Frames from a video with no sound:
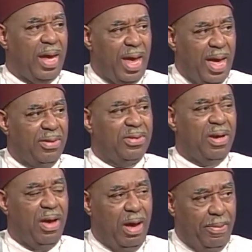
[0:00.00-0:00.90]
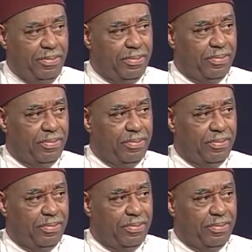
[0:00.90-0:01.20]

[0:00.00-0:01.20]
answer up